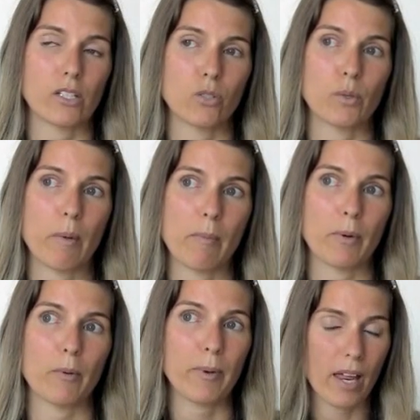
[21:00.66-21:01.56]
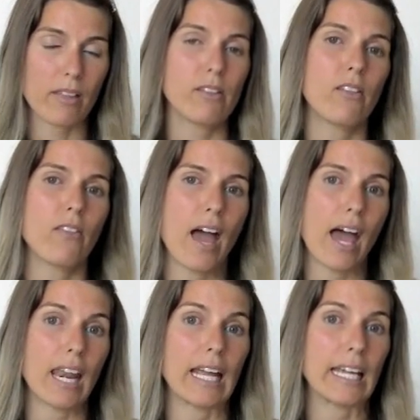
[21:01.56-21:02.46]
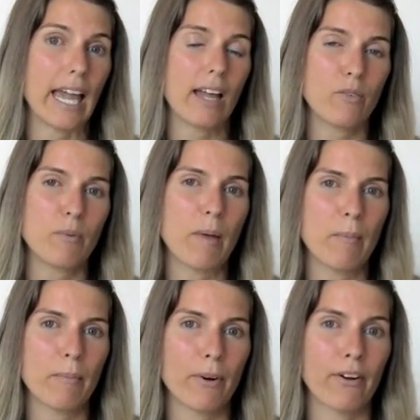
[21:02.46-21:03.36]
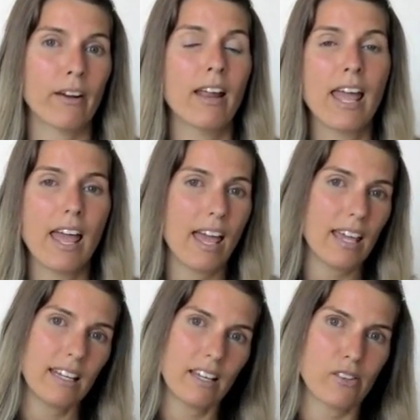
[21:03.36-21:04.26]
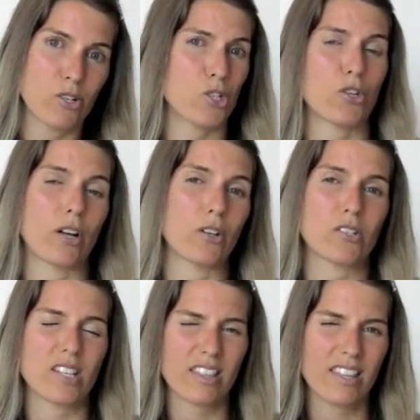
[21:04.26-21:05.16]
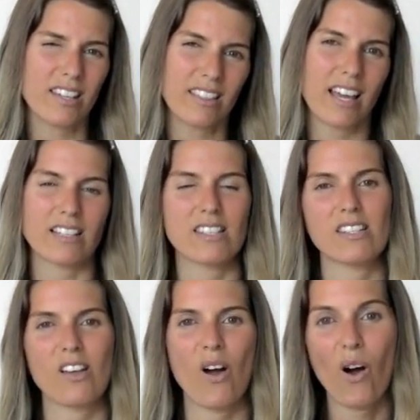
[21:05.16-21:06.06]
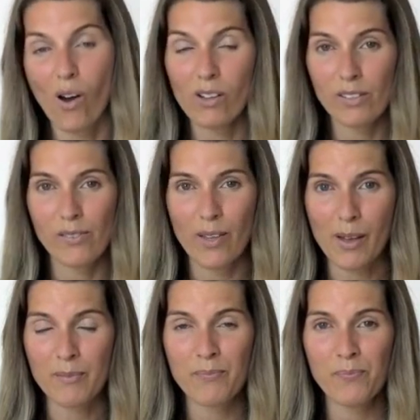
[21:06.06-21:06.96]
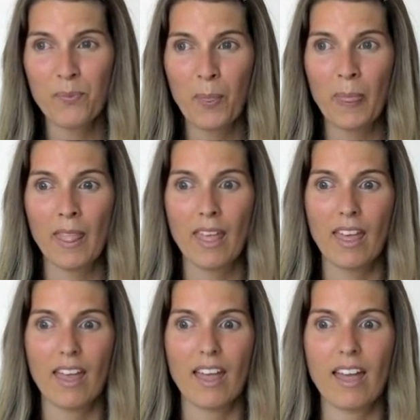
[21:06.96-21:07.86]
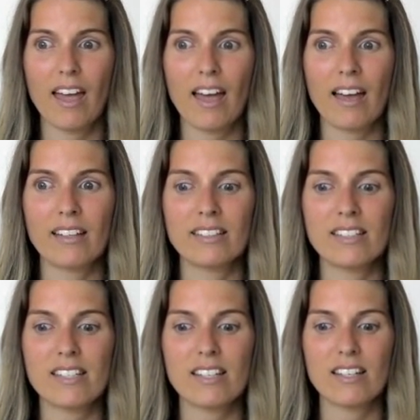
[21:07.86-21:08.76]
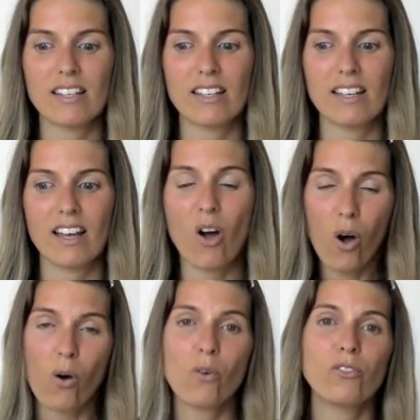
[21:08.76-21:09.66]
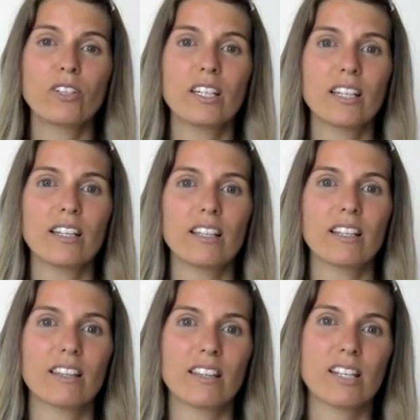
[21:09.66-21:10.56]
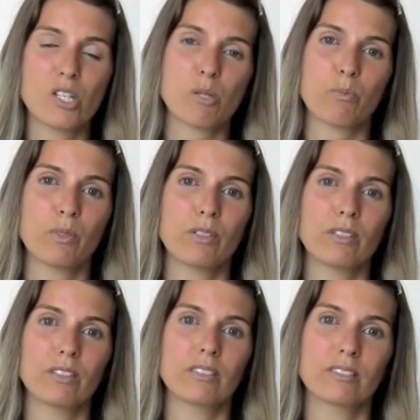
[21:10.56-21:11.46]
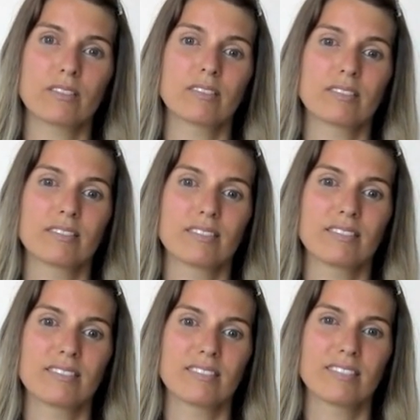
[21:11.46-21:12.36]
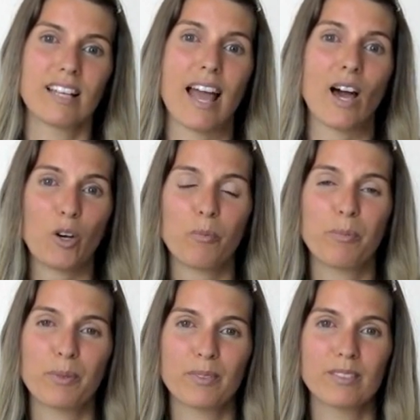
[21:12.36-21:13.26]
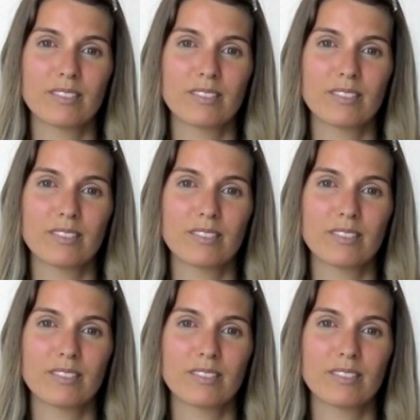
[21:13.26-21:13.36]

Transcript: I do remember. But other than that, I can't remember any other struggles. I think that's all of them. And hopefully this will help